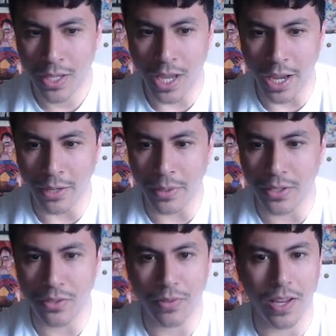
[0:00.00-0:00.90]
anyway
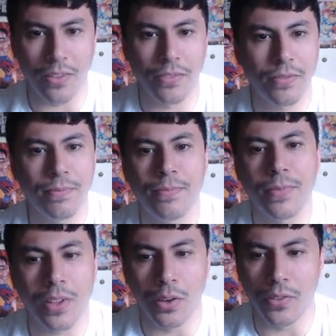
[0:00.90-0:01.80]
to kind of
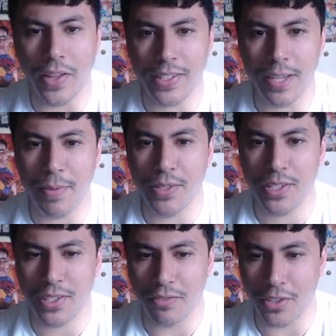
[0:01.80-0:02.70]
go that deep into this
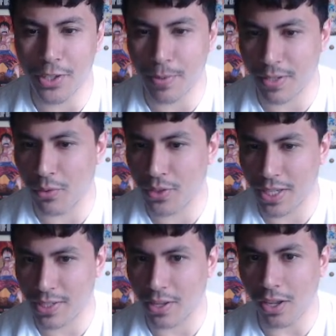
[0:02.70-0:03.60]
in the first place. I've not
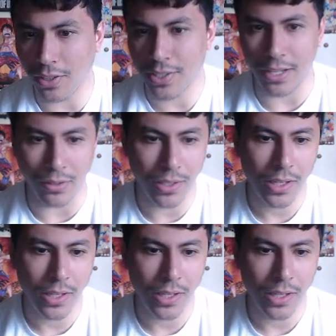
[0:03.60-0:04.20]
tested the card still.